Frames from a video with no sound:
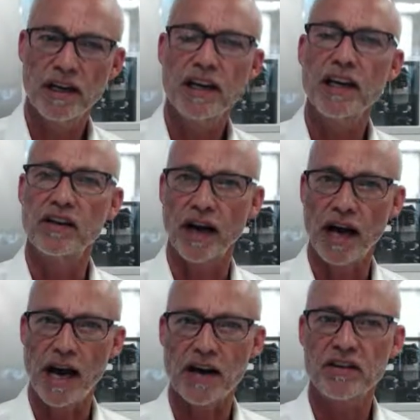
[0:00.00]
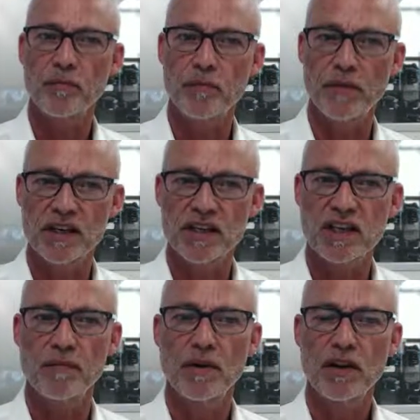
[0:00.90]
is the hardest and biggest step
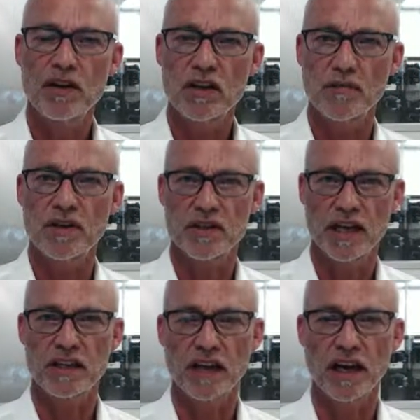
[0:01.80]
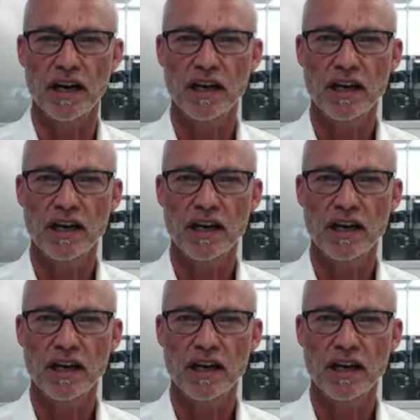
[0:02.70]
you must now take.